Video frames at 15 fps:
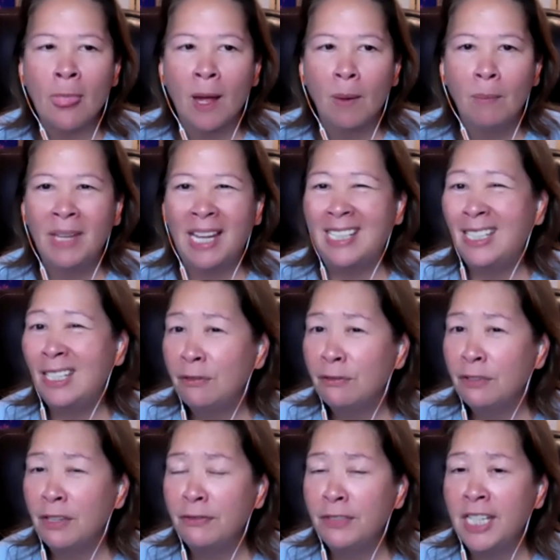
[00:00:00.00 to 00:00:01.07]

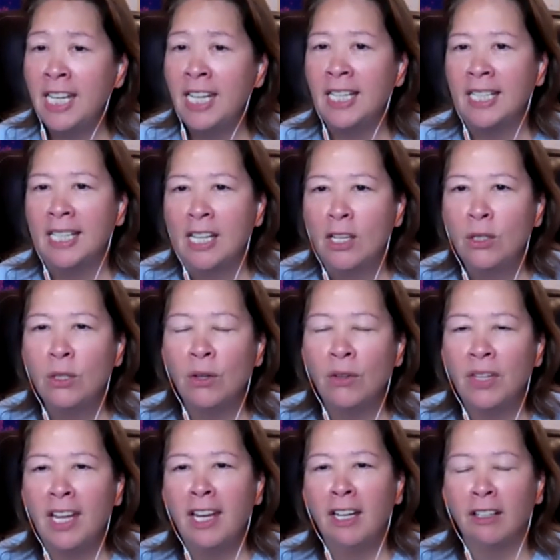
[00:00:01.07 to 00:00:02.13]
1950 so
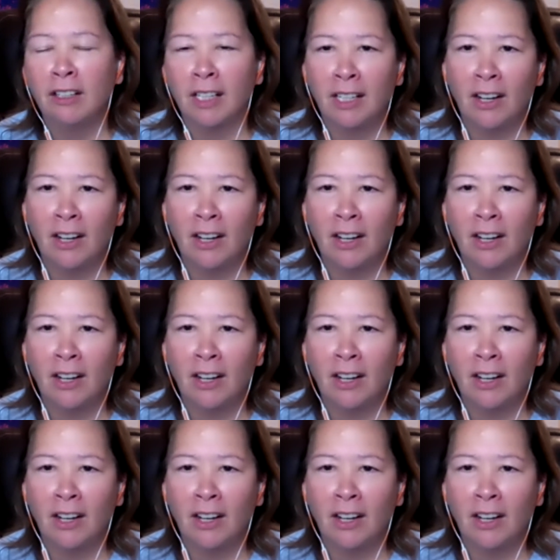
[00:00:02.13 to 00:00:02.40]
the era,